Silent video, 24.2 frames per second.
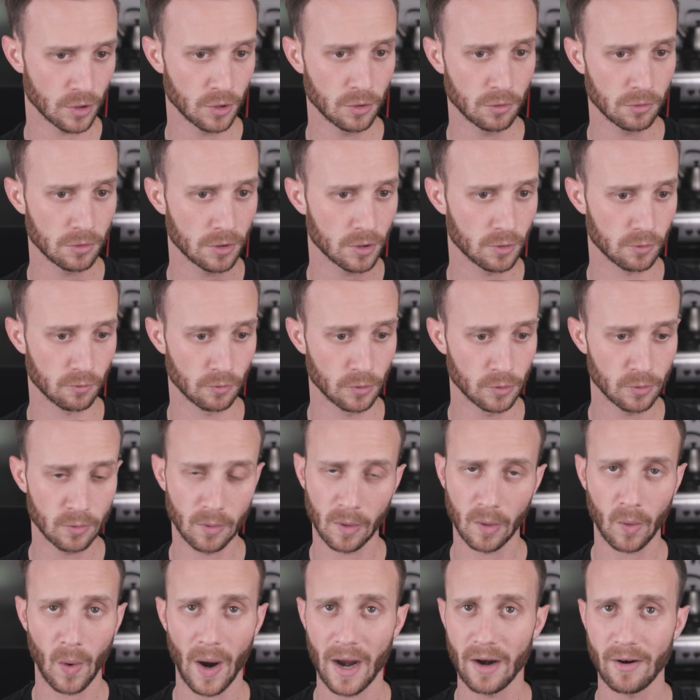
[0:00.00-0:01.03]
use root
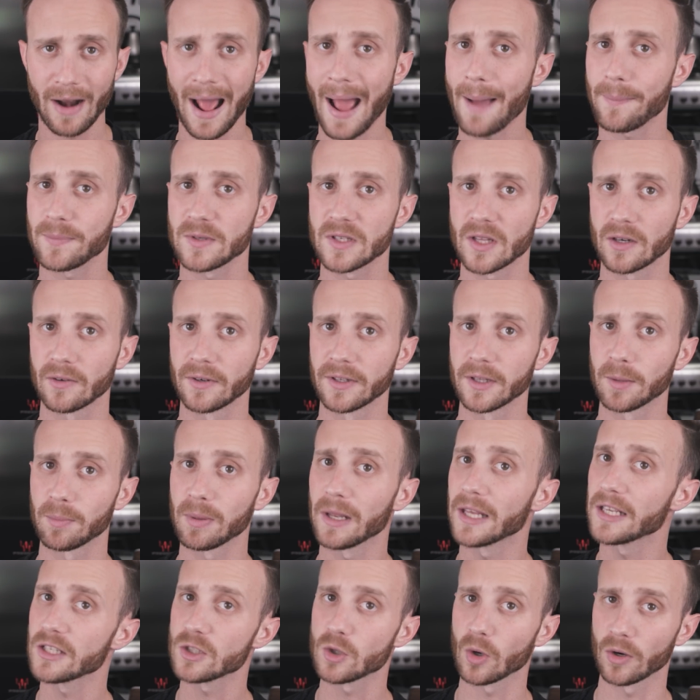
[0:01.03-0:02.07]
required apps that are in the
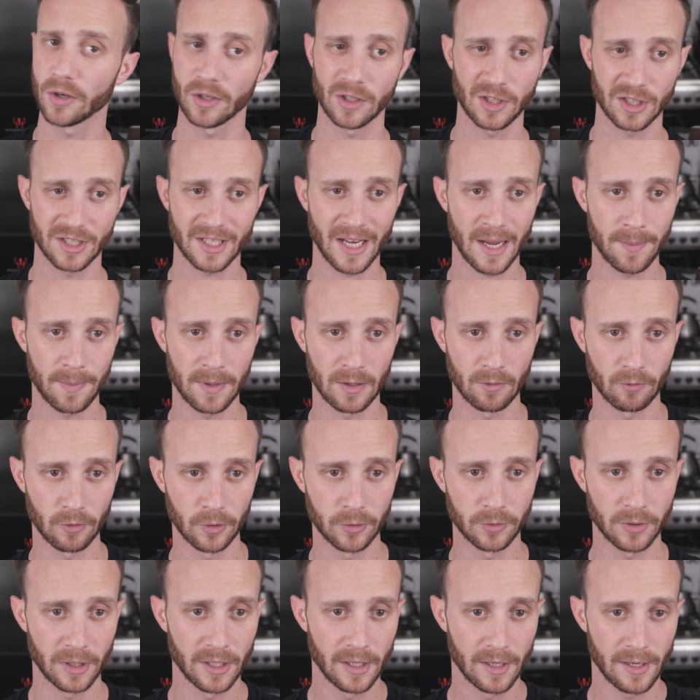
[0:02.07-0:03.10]
Play Store. You can just type in
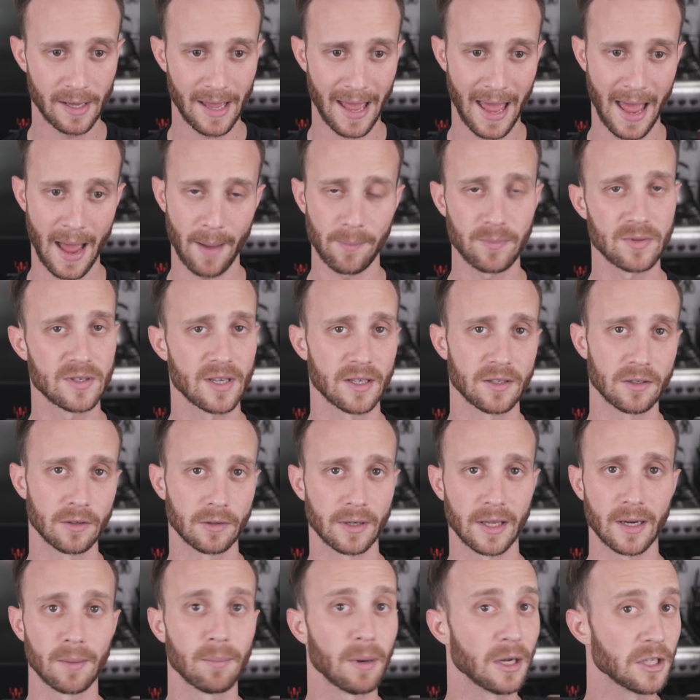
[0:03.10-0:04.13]
root apps and
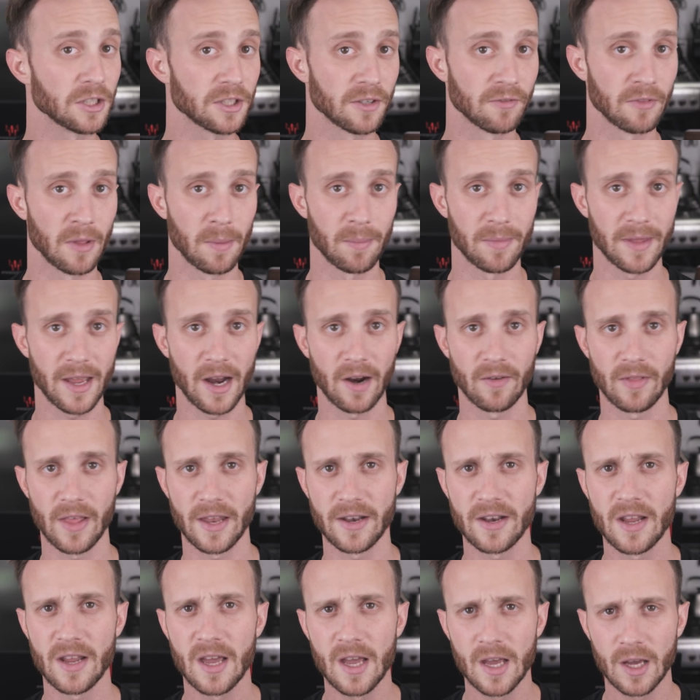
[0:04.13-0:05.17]
you'll get a bunch of them there
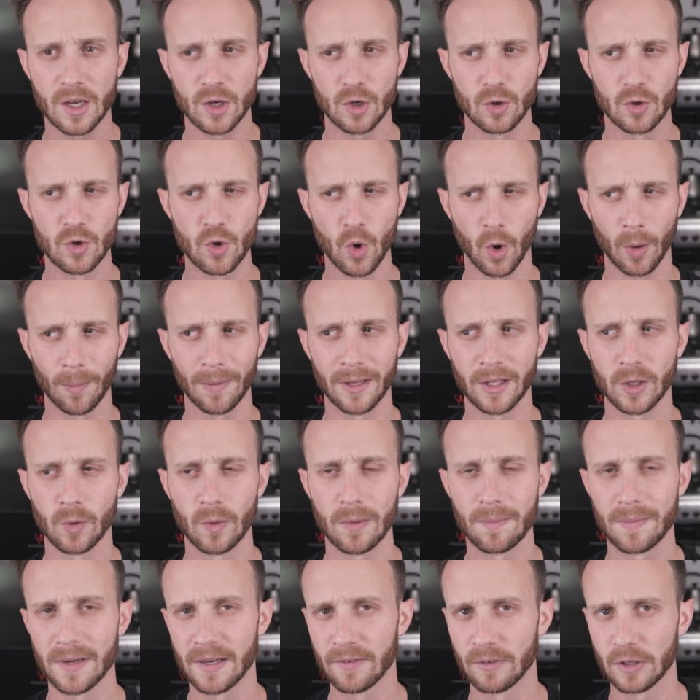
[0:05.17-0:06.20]
that normally you
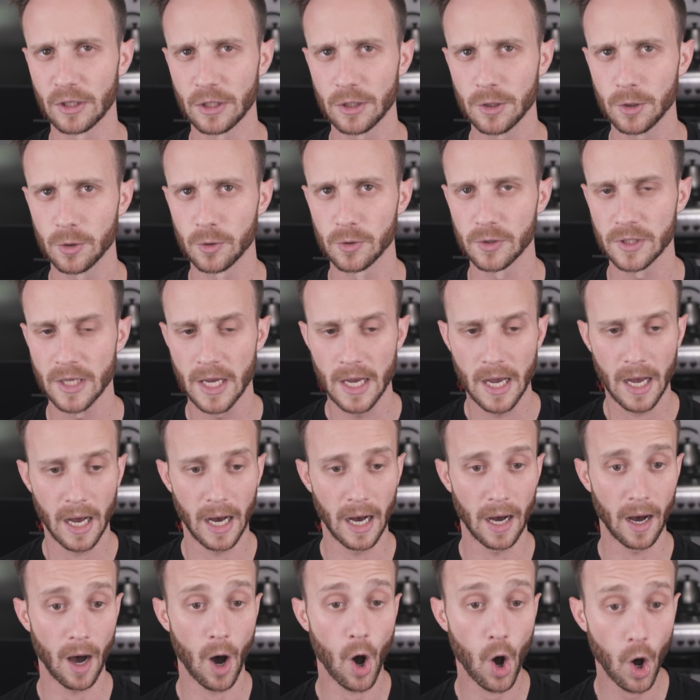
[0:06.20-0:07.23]
wouldn't be able to use.
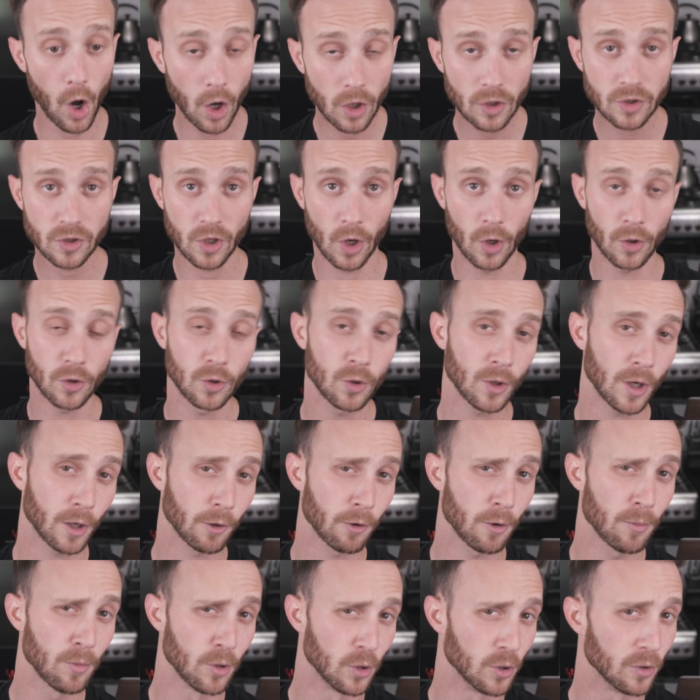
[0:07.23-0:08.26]
Also, you can
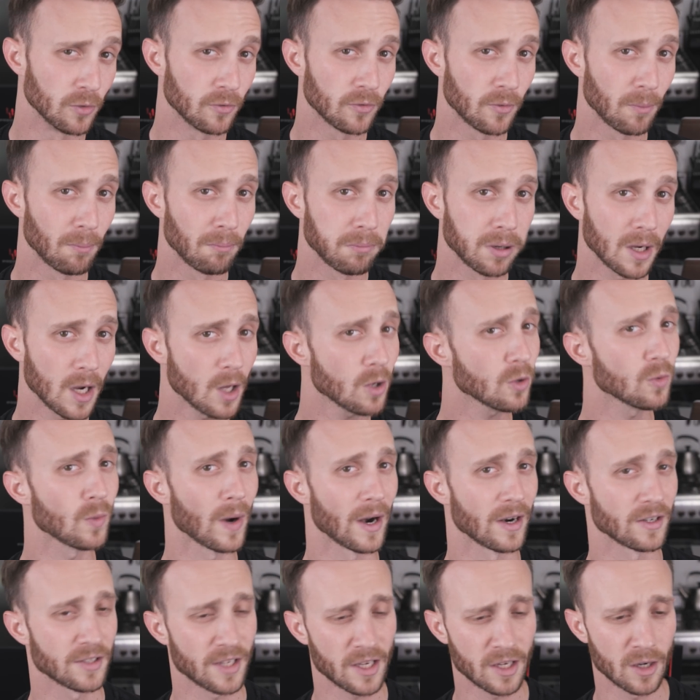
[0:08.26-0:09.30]
remove
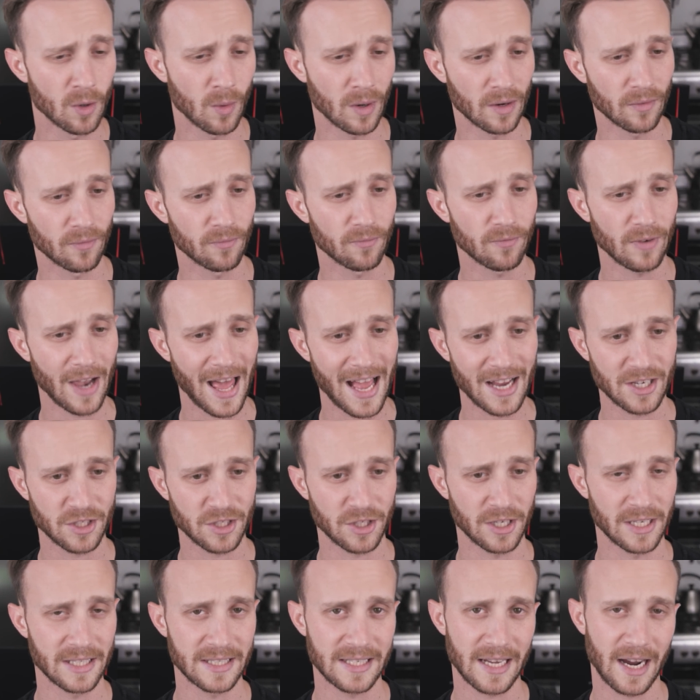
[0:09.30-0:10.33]
bloatware. So you don't want to flash
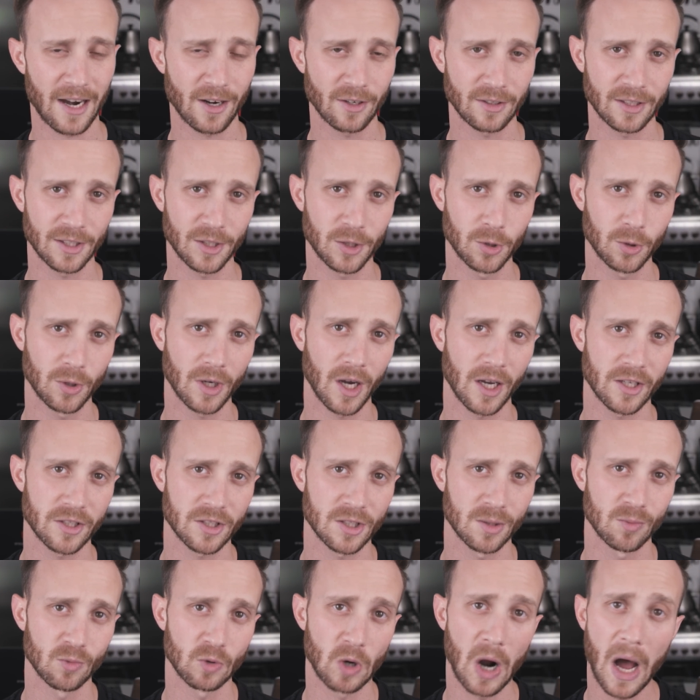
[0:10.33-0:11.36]
an entirely new
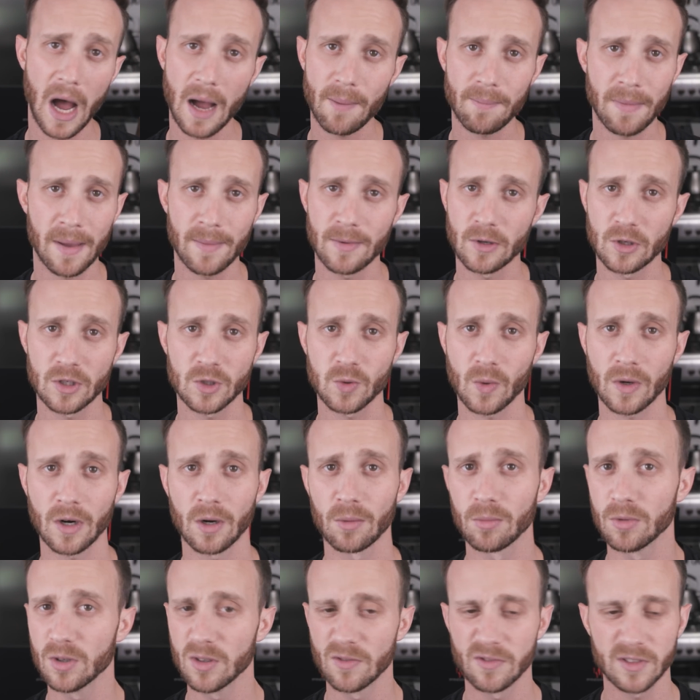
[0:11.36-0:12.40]
custom ROM. Maybe you just want to
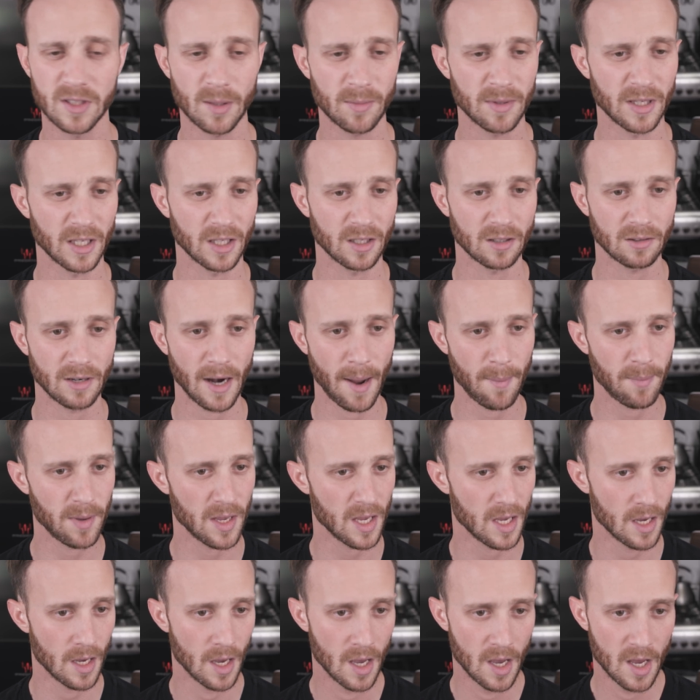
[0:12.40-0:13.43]
remove some of the
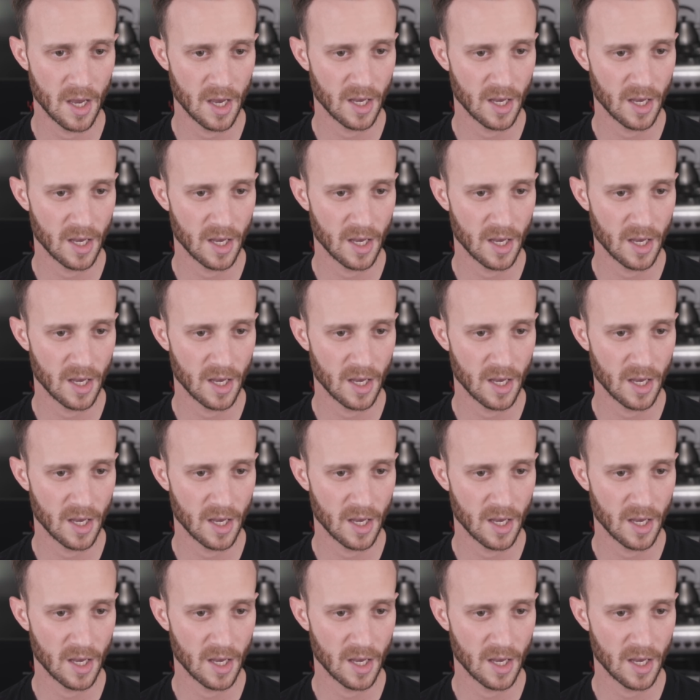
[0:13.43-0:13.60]
crappy